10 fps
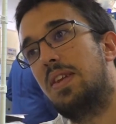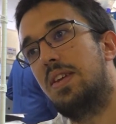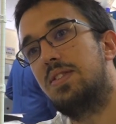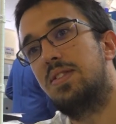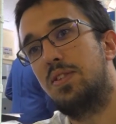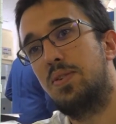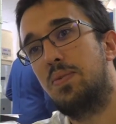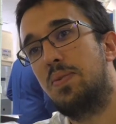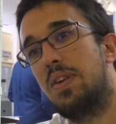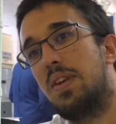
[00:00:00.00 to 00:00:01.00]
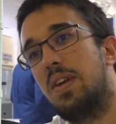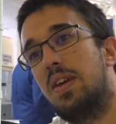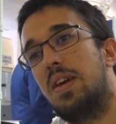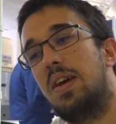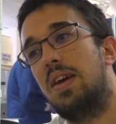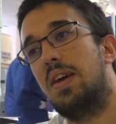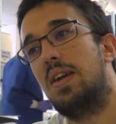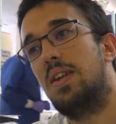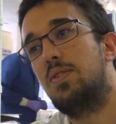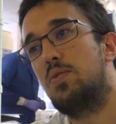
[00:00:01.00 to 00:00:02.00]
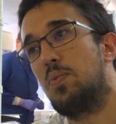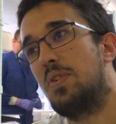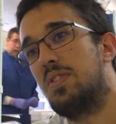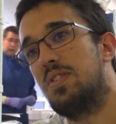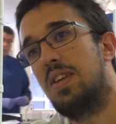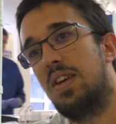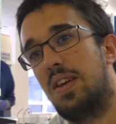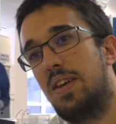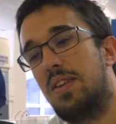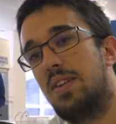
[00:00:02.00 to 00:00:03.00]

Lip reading: in situ and to process DNA